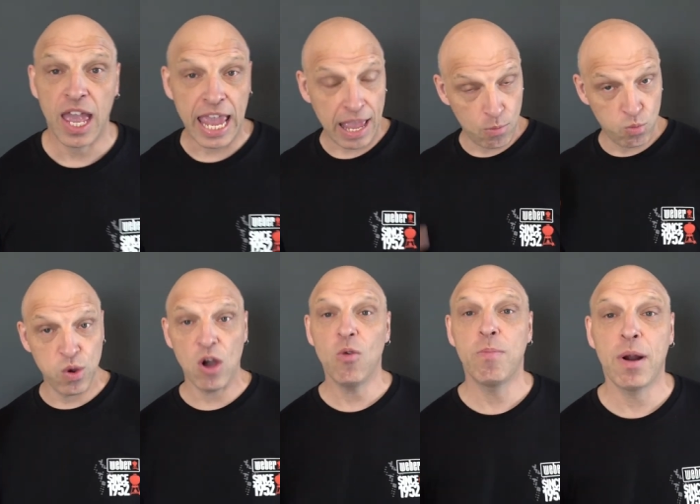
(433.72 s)
it
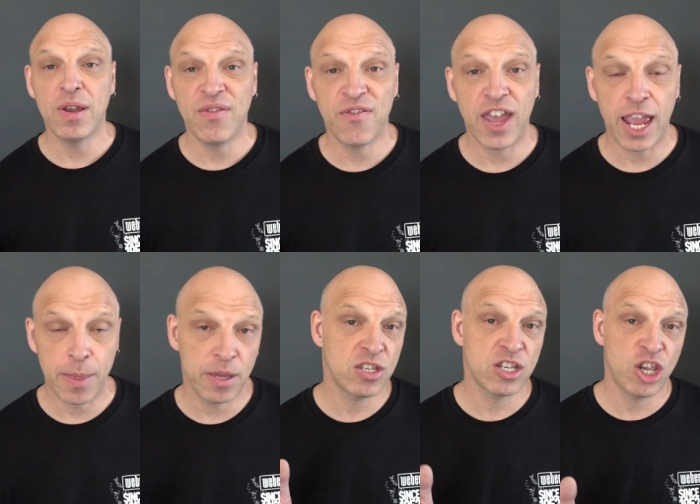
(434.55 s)
will probably fit in
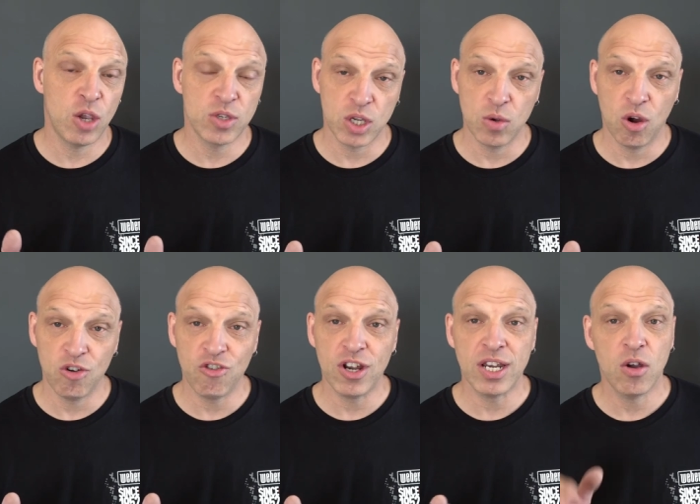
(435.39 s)
the
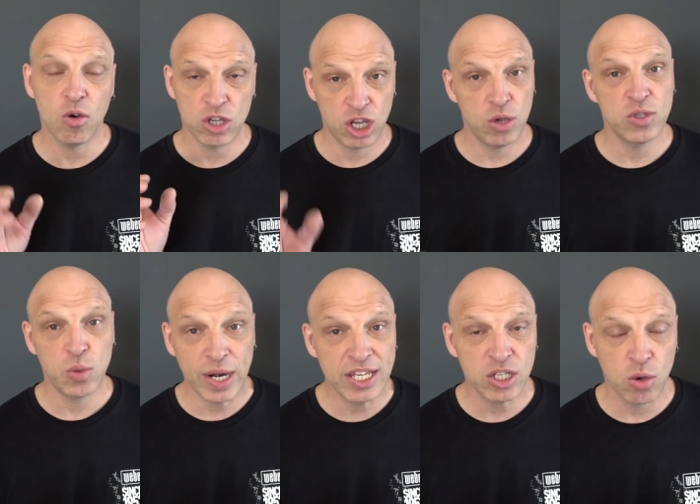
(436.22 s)
Q200 or
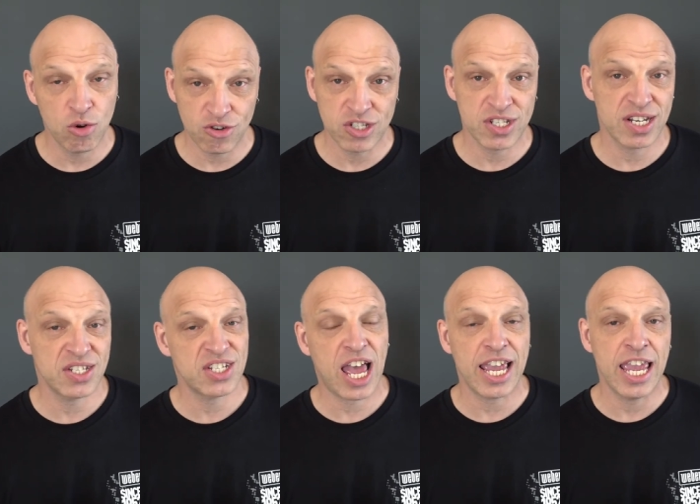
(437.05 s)
Q2200 should I
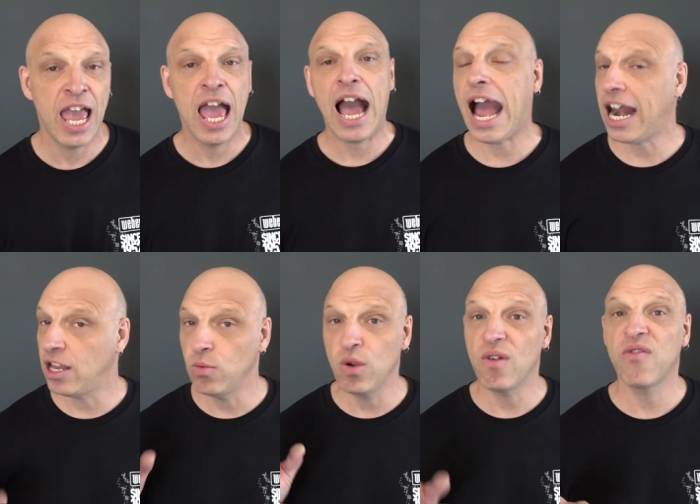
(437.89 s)
say and
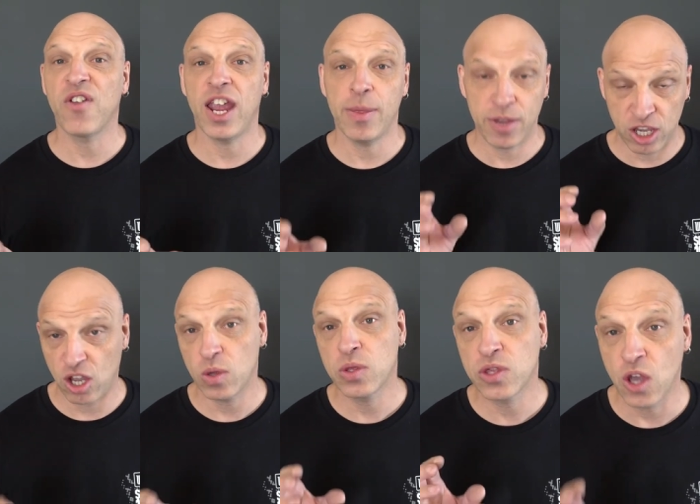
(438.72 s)
it will fit in the
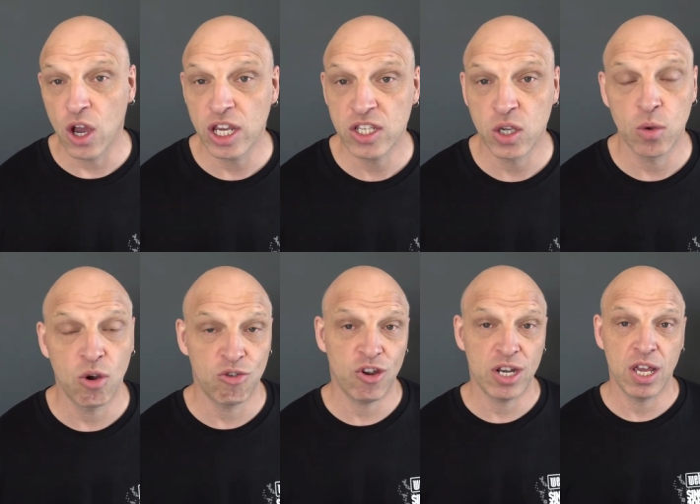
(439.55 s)

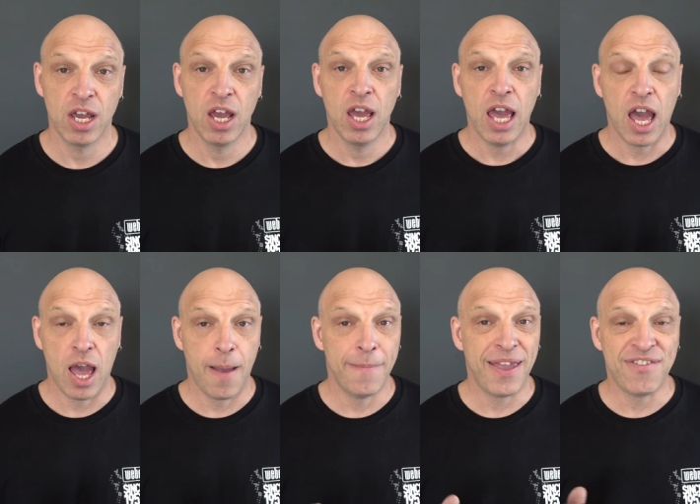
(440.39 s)
Q3200
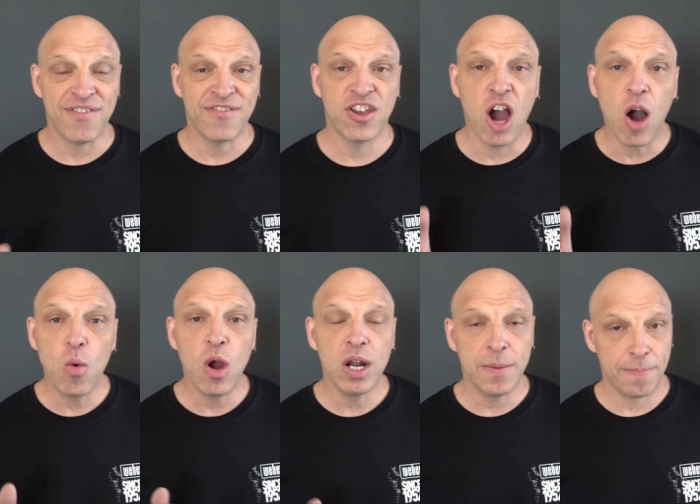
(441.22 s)
um, if you've got
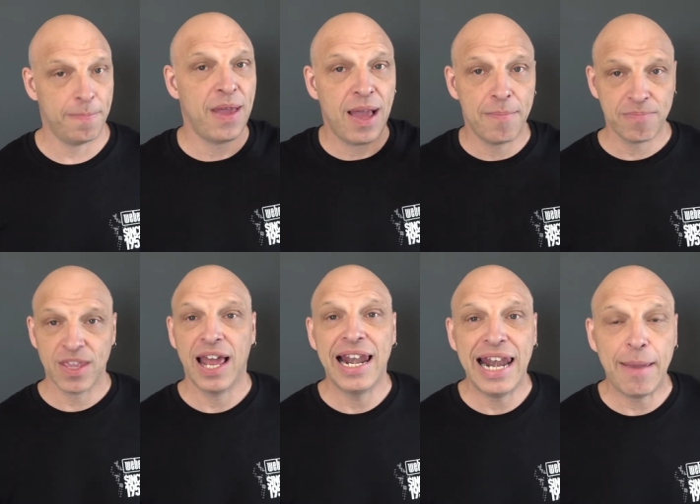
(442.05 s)
one
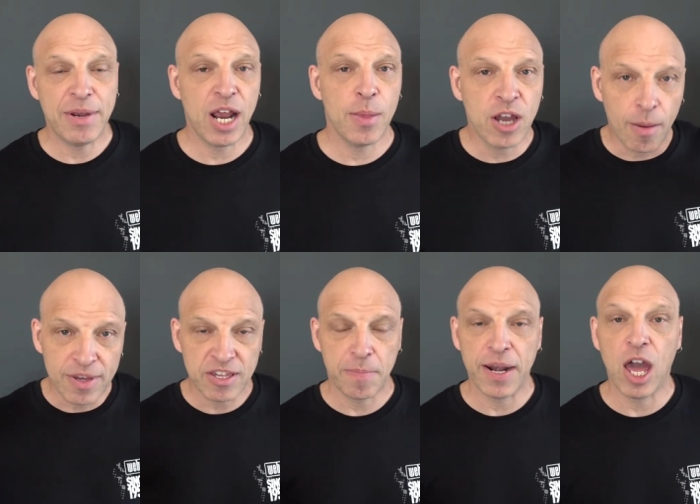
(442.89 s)
let me know in the
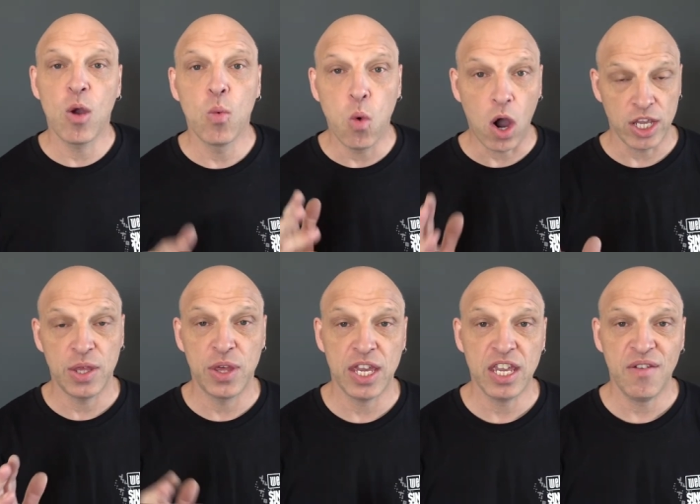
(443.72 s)
comments below what you
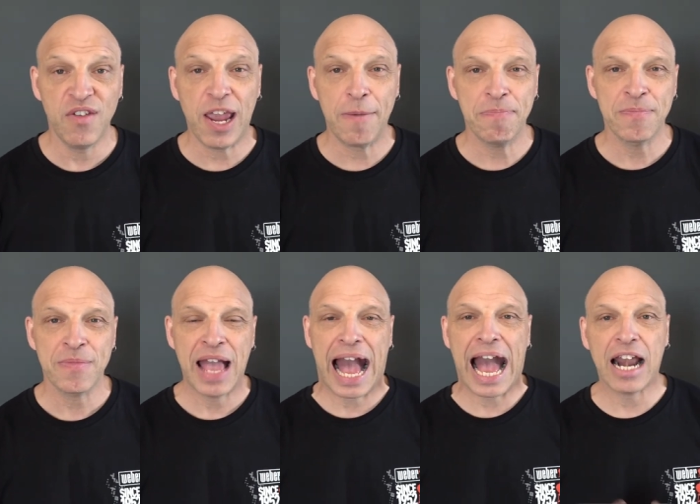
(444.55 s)
think of it
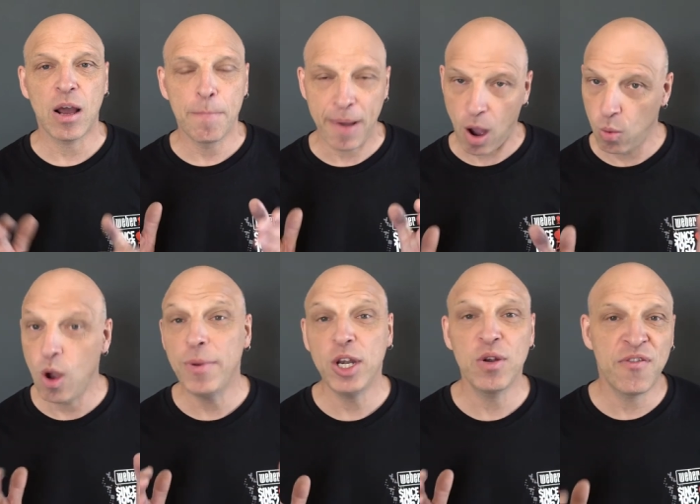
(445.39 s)
and uh, but I will
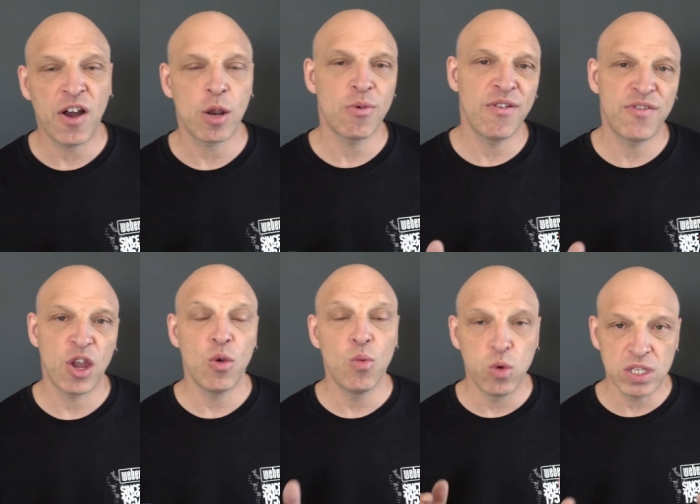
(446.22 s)
be doing a follow-up
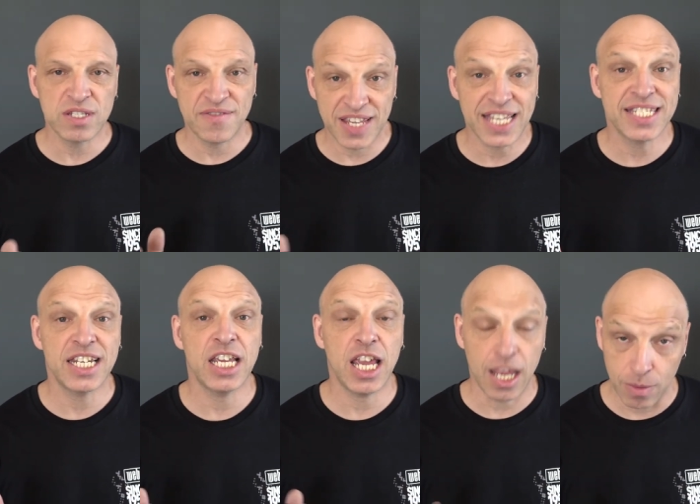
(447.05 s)
review once I've
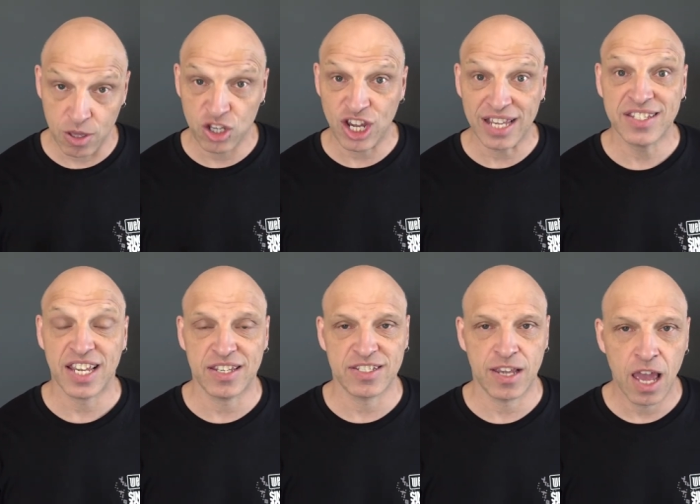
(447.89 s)
tested it in the
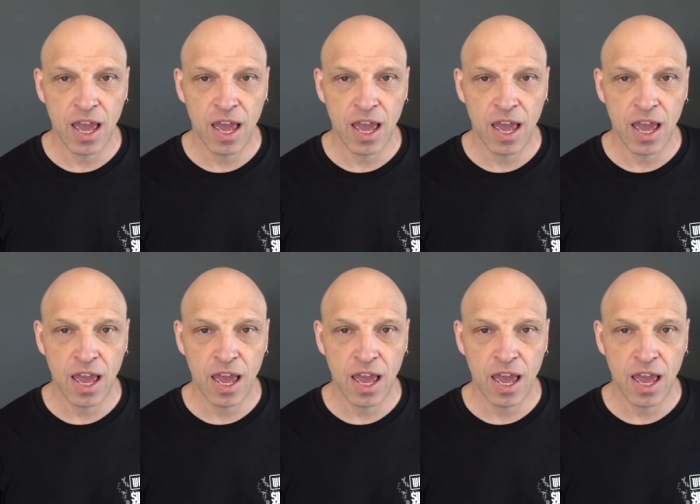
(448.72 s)
Genesis